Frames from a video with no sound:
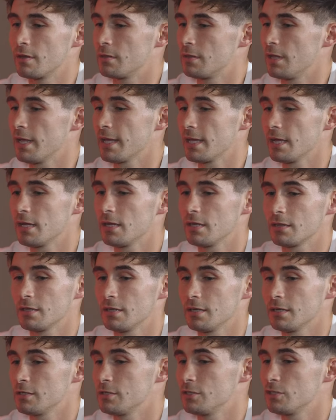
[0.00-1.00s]
like
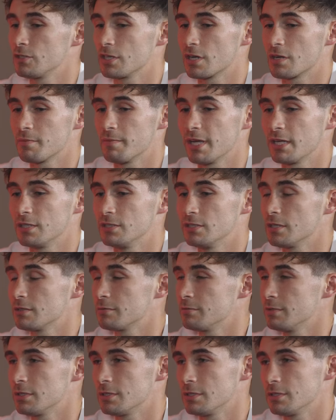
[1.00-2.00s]
anything, you just got to make
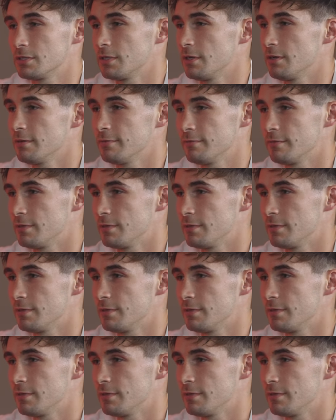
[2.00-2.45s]
adjustments and stuff.